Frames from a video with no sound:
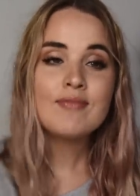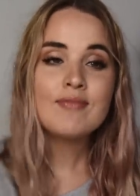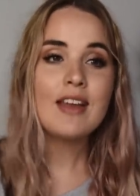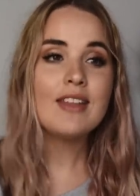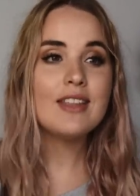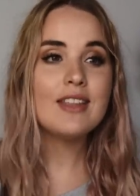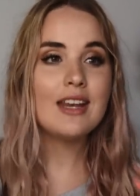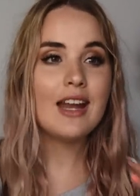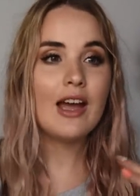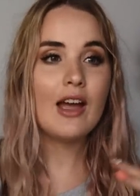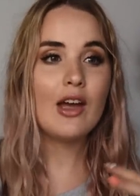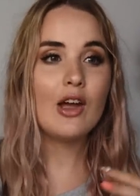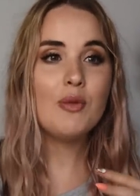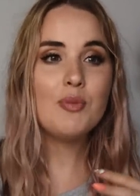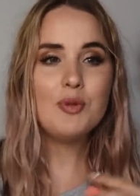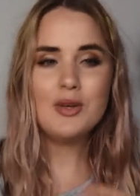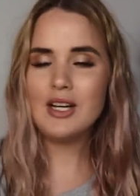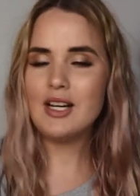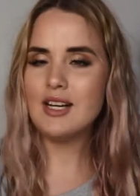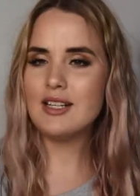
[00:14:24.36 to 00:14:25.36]
And then I
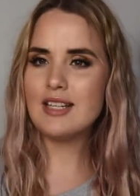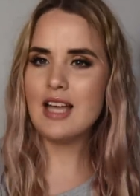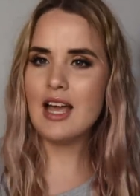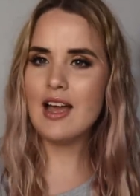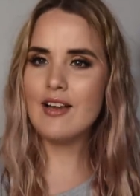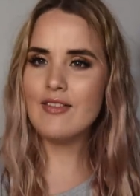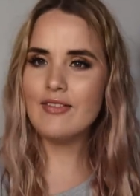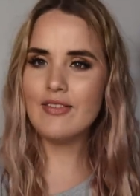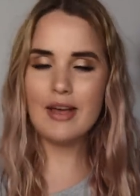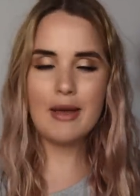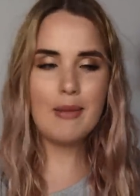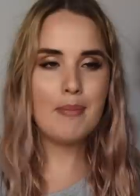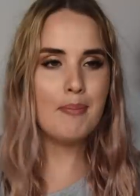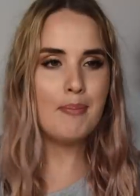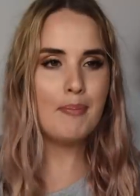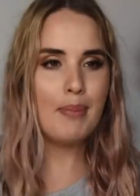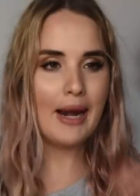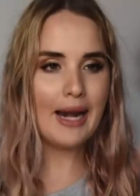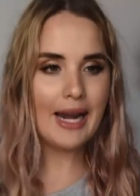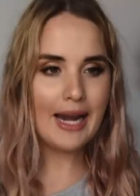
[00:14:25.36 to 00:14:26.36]
hope you guys have a
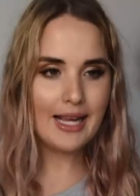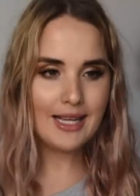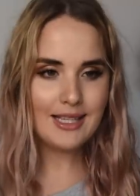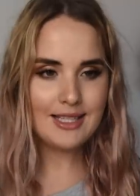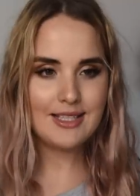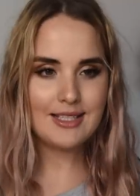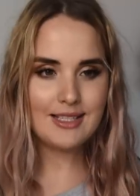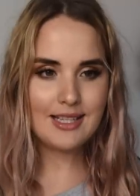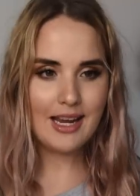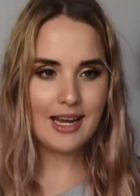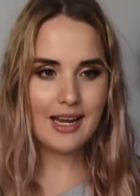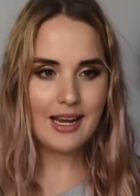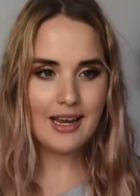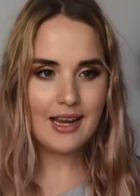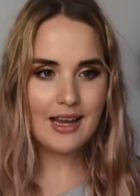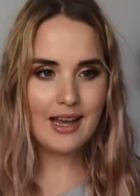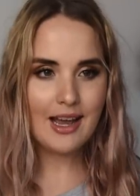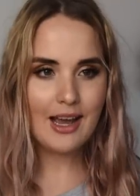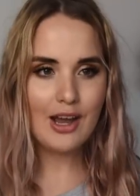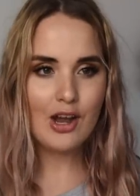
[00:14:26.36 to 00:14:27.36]
blessed
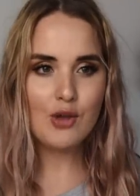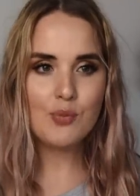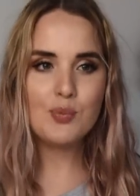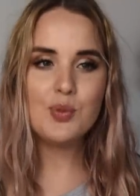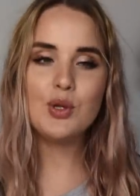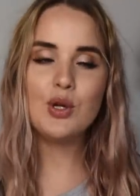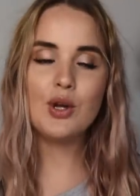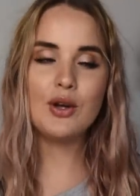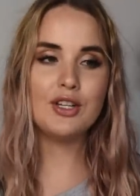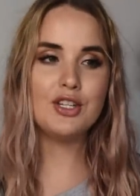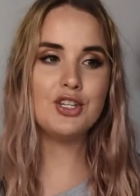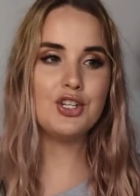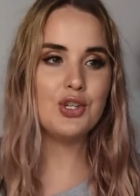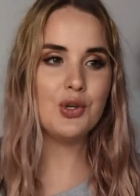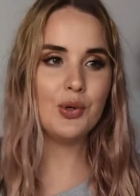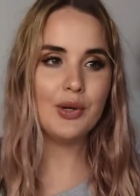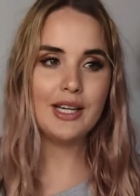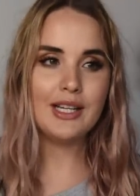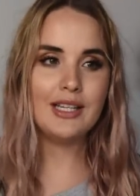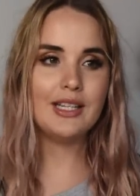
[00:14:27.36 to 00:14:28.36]
day. I hope you go
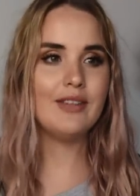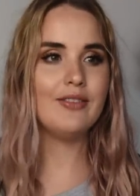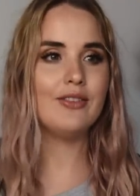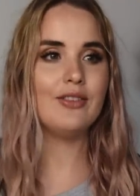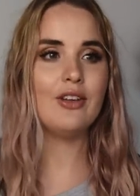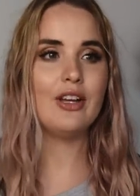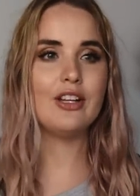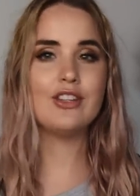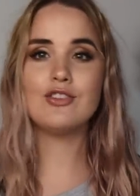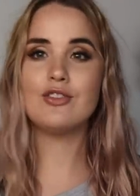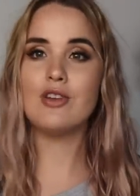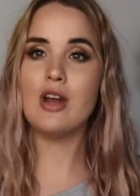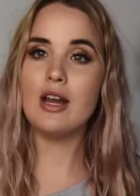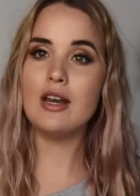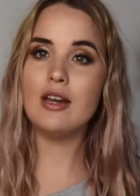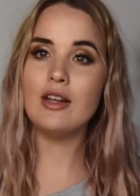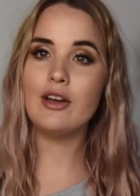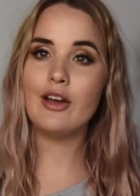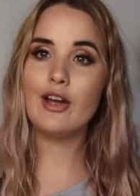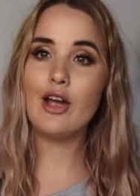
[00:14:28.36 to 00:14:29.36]
enjoy it, even though it's
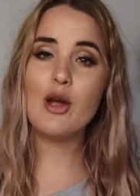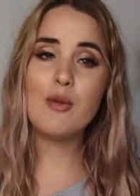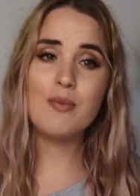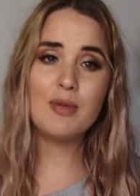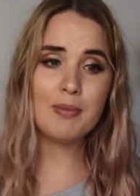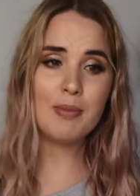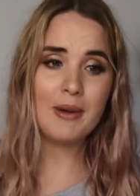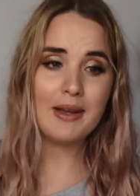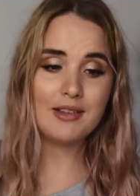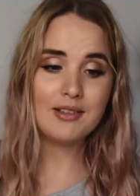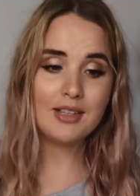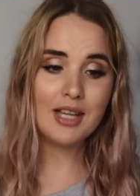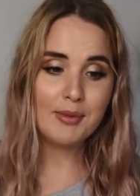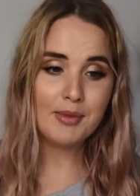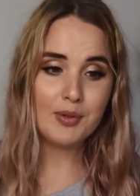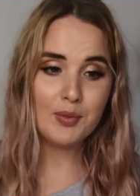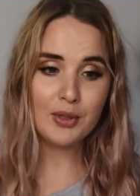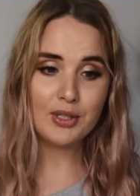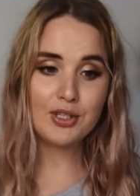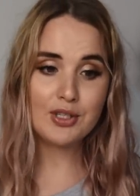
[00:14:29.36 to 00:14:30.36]
raining. I hope that by the time
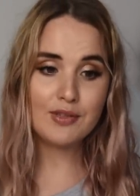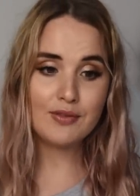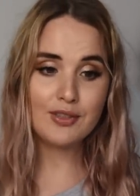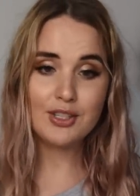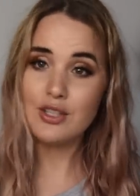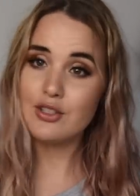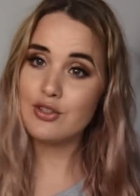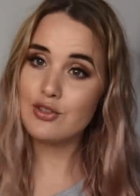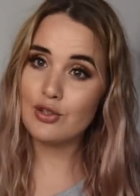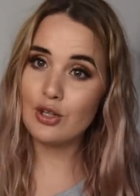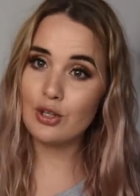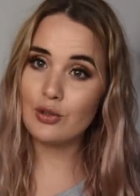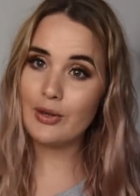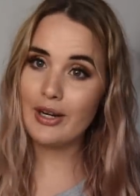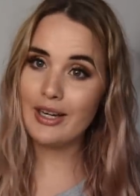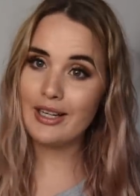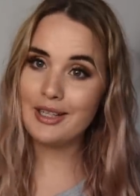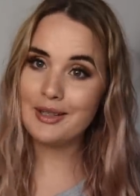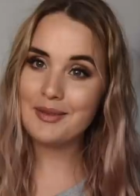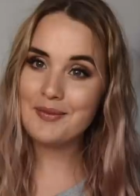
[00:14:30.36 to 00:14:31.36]
you watch this video it's not
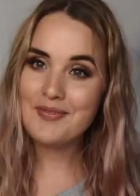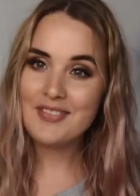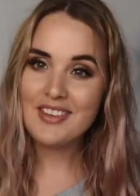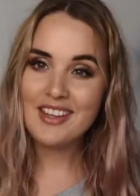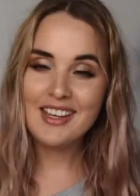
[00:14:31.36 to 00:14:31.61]
raining.